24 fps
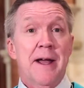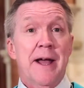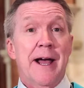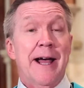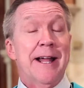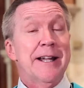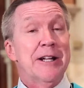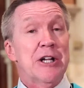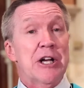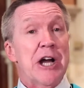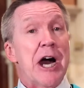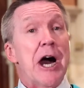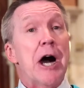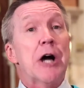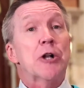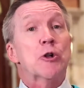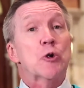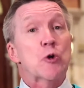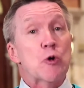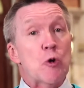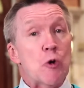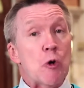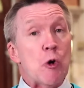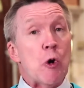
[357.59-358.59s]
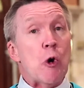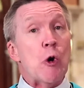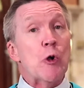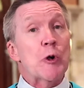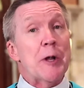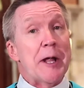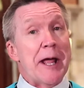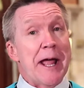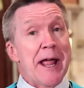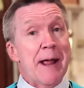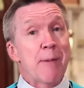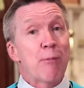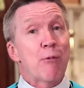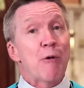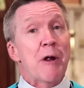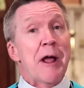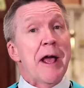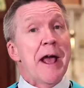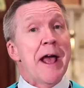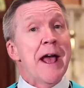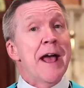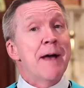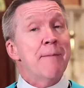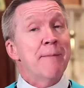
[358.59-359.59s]
And God called
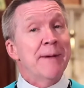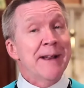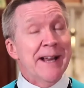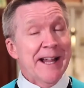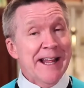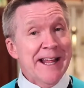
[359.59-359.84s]
Abraham and